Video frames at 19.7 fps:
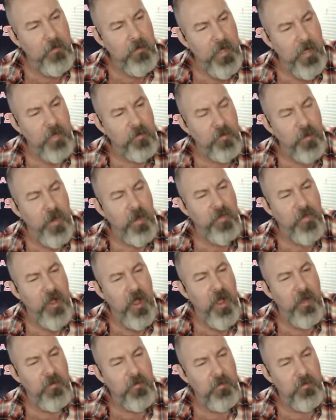Yeah, that's what I
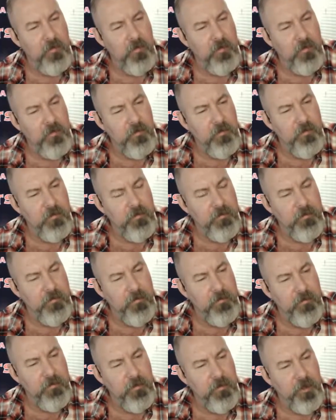thought.
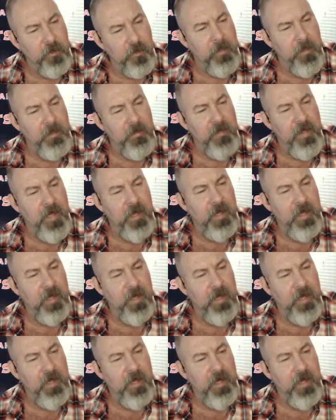Your big